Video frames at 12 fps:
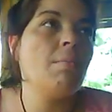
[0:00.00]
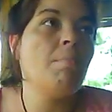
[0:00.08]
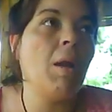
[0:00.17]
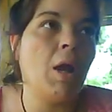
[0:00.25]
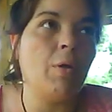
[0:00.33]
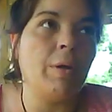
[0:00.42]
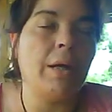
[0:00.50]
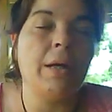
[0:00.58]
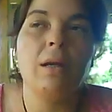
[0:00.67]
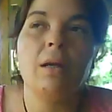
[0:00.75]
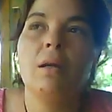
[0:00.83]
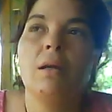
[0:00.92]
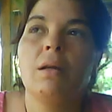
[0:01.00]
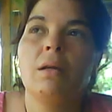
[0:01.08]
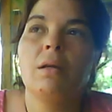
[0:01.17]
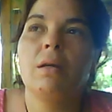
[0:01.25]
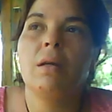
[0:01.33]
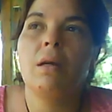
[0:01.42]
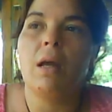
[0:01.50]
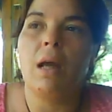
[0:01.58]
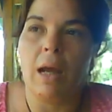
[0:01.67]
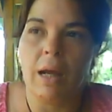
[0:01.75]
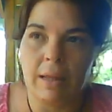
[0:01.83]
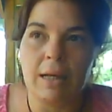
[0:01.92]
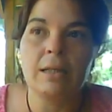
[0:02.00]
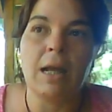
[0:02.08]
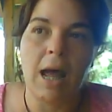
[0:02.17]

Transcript: bloated. And that's,